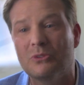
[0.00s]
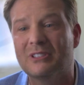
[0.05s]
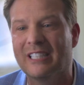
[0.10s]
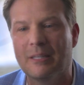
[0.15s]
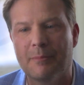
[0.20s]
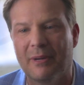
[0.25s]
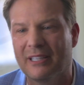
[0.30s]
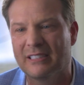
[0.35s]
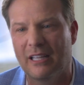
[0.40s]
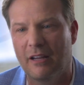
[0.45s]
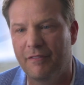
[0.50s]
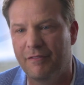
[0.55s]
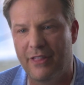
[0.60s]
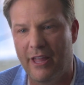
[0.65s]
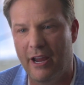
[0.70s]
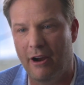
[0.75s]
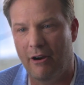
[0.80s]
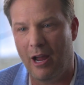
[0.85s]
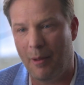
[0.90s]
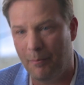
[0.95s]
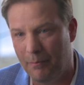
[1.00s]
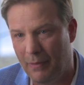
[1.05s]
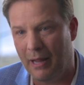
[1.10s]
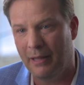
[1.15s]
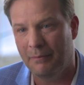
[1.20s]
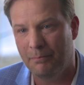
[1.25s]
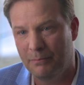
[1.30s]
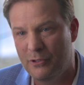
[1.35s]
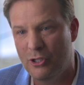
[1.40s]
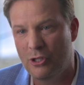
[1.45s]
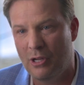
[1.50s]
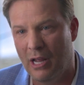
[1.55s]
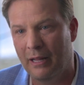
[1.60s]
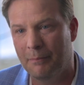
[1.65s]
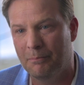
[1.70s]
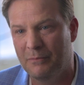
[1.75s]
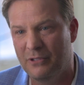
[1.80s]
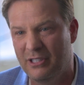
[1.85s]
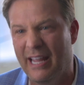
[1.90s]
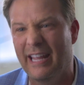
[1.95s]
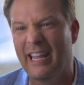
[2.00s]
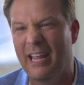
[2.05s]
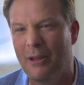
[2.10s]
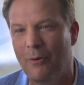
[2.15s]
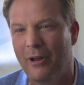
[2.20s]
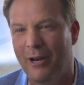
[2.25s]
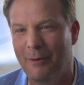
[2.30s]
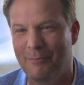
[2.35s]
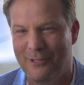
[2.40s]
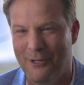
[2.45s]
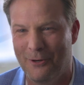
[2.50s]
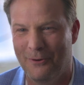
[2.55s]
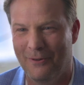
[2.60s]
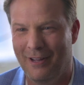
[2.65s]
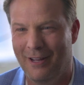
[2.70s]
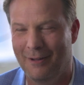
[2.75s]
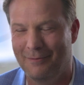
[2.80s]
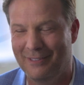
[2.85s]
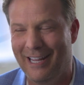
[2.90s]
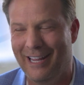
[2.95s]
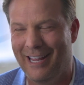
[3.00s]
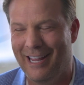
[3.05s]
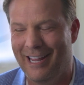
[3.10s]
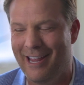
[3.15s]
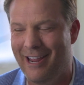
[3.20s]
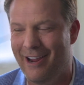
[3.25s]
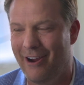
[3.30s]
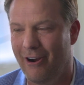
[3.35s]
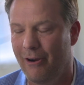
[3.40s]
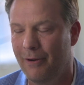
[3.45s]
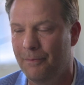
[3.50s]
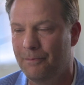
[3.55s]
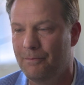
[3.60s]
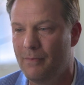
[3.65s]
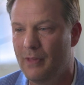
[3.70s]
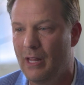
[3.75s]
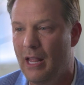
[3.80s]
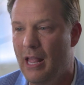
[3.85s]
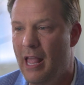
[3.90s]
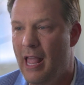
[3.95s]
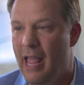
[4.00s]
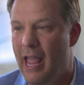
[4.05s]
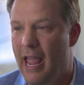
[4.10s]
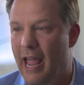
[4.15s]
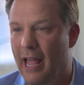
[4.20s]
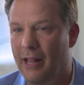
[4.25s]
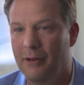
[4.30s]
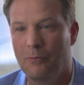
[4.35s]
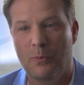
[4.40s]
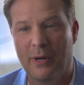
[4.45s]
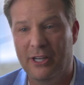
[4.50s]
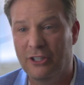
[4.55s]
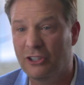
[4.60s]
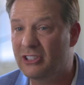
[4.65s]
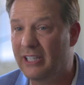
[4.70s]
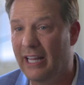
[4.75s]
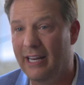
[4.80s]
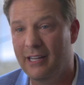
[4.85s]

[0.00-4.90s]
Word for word: don't see myself there. I'm digging what I'm doing, I'm digging here. And we just